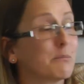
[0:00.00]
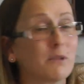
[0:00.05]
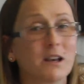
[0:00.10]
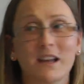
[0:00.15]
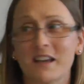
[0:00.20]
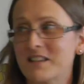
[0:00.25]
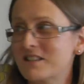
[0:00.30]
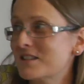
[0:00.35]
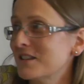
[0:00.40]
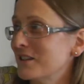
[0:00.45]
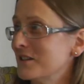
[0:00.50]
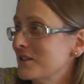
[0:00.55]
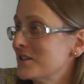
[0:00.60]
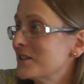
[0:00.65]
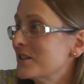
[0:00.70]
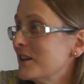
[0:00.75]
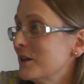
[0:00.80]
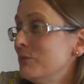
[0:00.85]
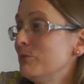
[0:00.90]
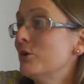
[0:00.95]
some
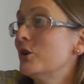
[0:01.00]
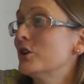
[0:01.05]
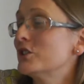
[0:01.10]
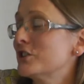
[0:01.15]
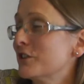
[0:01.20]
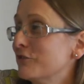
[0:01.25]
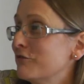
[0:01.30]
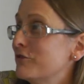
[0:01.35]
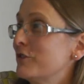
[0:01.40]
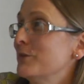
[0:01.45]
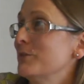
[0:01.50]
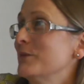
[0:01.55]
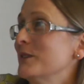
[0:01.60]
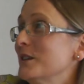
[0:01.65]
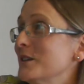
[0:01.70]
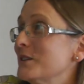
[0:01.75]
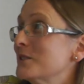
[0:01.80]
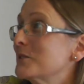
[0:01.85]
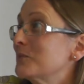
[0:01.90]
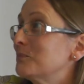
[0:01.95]
lessons emerging from
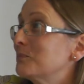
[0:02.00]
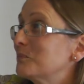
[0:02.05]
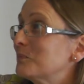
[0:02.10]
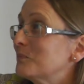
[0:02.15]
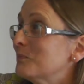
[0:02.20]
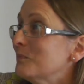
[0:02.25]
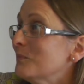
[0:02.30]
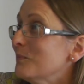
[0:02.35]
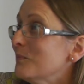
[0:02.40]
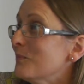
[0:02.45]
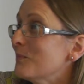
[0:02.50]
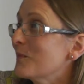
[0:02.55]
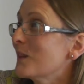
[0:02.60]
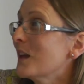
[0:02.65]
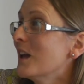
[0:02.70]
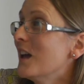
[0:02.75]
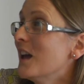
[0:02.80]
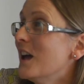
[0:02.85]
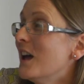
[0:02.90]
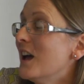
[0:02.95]
this.
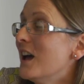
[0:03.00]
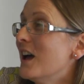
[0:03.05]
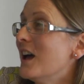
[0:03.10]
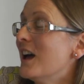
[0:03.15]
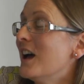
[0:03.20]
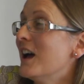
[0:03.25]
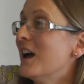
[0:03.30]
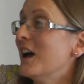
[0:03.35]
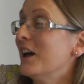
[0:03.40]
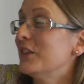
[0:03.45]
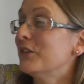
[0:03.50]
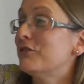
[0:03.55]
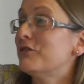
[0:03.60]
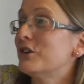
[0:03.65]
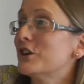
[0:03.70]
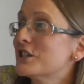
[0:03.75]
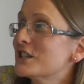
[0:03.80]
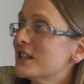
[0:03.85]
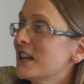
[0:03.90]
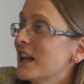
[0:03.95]
And the
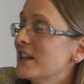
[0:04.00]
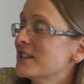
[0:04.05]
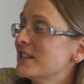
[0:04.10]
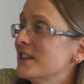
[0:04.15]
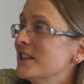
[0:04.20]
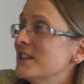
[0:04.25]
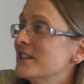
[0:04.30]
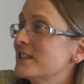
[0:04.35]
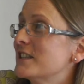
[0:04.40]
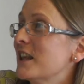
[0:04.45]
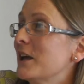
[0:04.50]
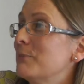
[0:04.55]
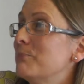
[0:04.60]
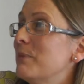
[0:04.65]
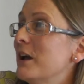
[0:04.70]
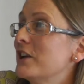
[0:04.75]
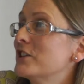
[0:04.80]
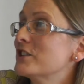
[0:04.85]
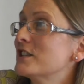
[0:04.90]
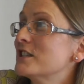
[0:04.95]
first lesson is
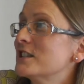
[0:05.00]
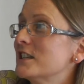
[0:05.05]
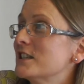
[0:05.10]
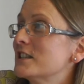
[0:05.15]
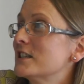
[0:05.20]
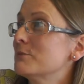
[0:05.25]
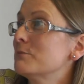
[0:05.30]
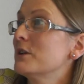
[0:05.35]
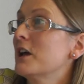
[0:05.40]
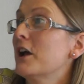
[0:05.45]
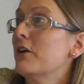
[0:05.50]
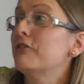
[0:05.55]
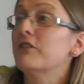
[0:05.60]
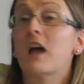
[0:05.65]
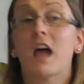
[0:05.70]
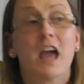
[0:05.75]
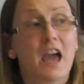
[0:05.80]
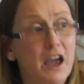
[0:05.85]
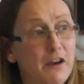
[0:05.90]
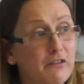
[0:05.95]
that pension systems
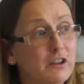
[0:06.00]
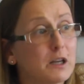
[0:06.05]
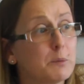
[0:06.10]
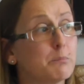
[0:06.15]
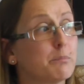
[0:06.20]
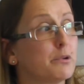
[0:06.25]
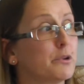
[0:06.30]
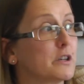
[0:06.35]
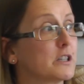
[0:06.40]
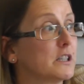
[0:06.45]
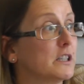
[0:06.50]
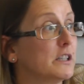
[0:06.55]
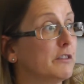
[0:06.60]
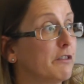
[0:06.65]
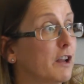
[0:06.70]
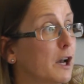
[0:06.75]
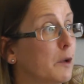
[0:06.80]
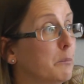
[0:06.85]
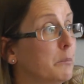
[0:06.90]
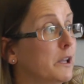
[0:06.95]
have an important
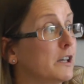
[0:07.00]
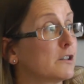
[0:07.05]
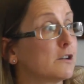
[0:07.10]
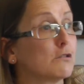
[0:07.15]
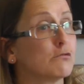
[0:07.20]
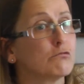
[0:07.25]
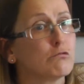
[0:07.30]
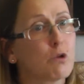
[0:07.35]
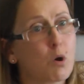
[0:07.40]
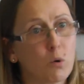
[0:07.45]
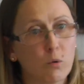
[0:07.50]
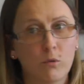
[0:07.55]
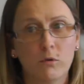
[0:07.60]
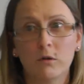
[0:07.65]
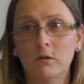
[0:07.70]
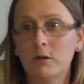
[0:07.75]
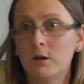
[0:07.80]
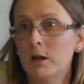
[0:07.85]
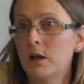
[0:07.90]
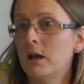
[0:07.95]
developmental
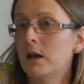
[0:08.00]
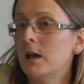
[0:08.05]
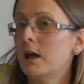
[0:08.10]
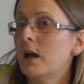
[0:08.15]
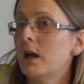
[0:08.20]
role.